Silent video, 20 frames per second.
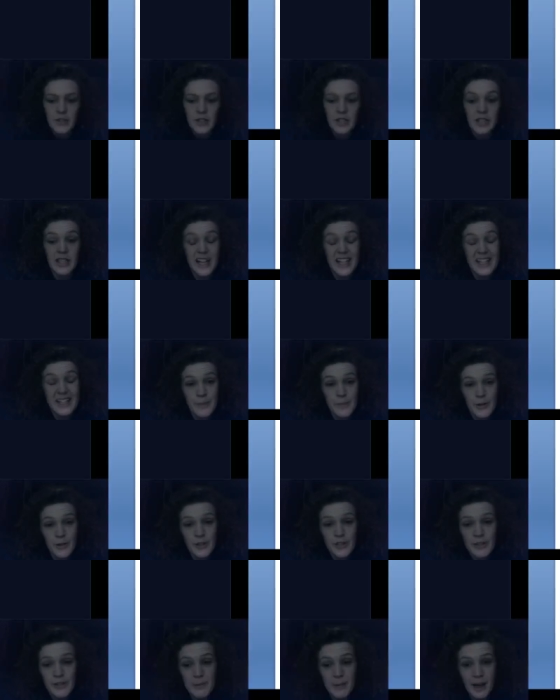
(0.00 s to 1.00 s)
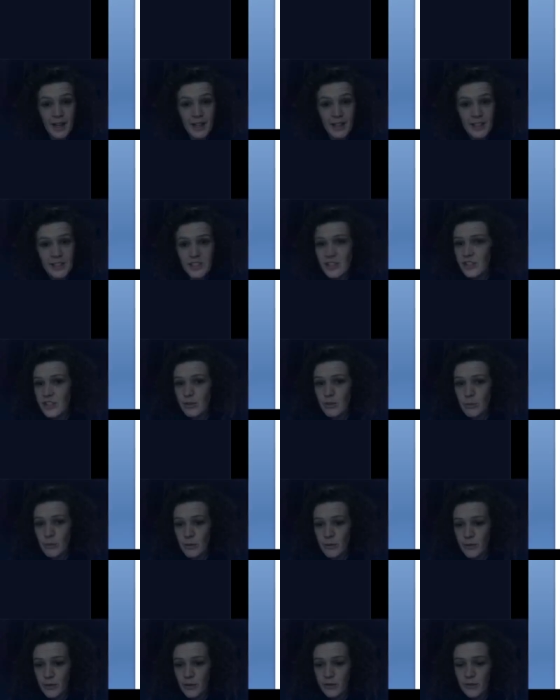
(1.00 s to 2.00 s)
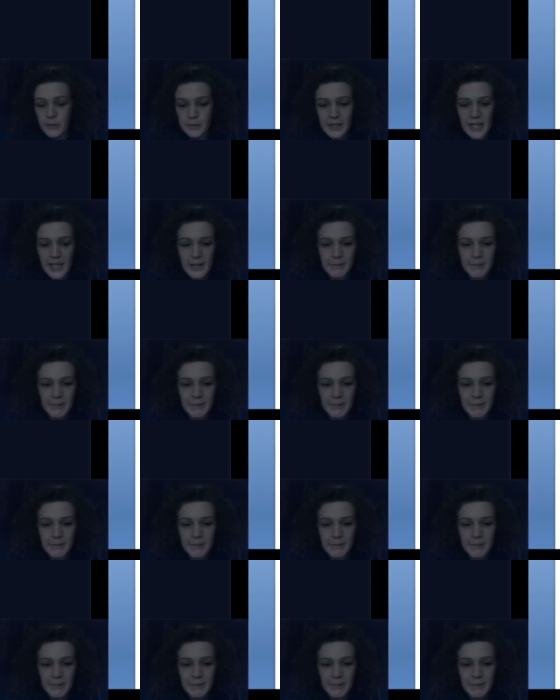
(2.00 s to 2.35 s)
which are class Merostomata, just to review from